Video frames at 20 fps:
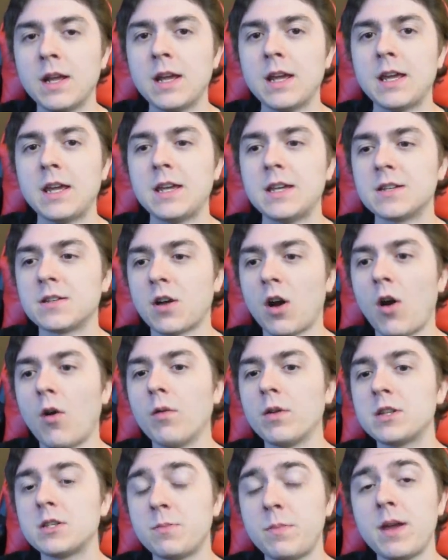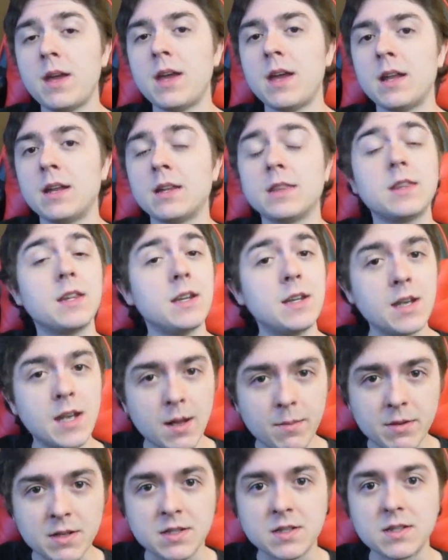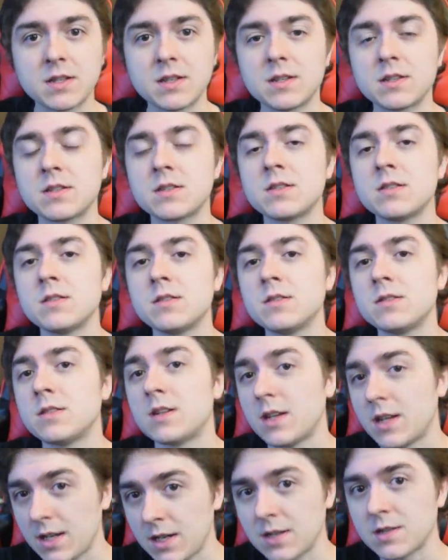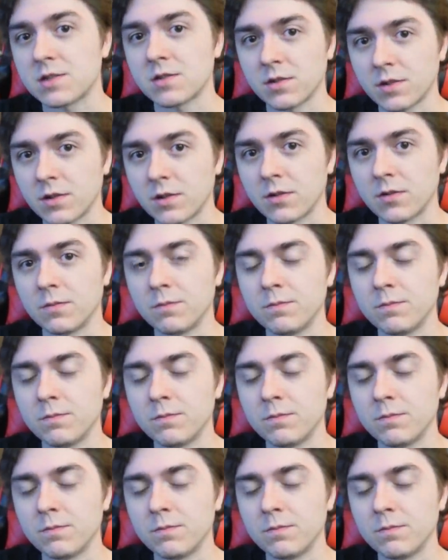he has always been the nemesis to Izuku.